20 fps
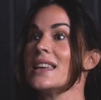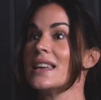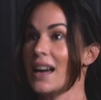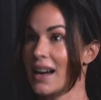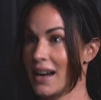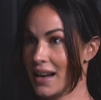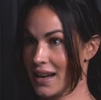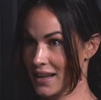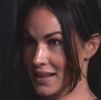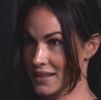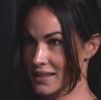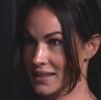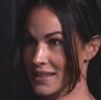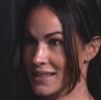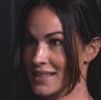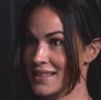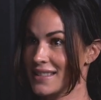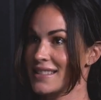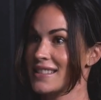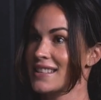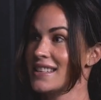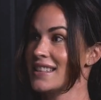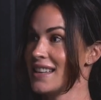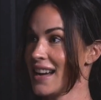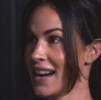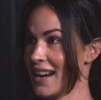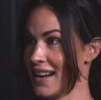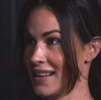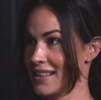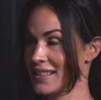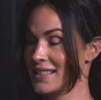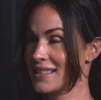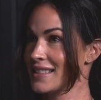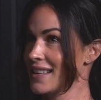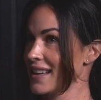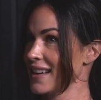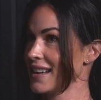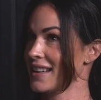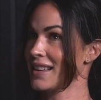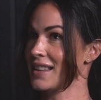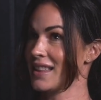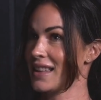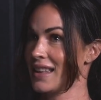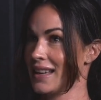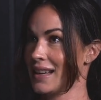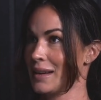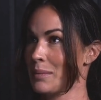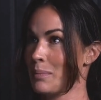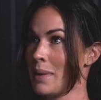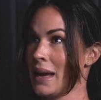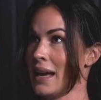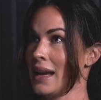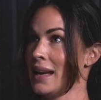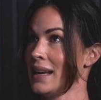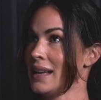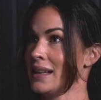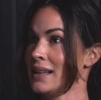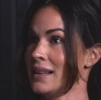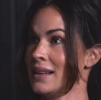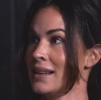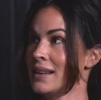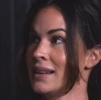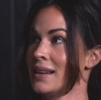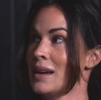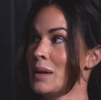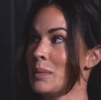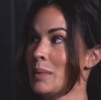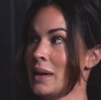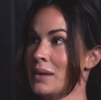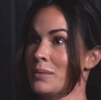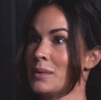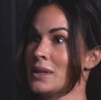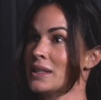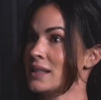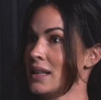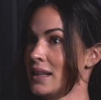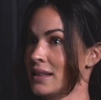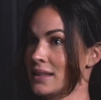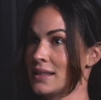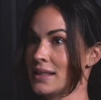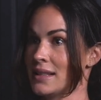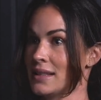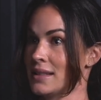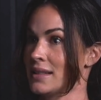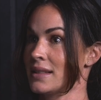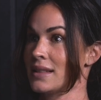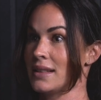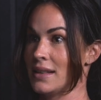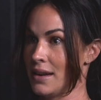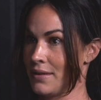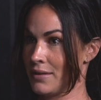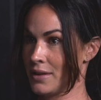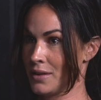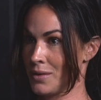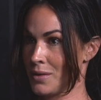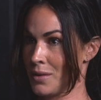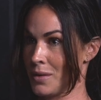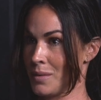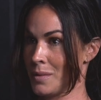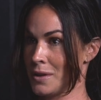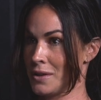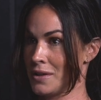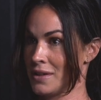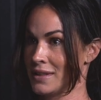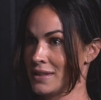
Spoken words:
Yes. Yes. Like pain with sex is never normal.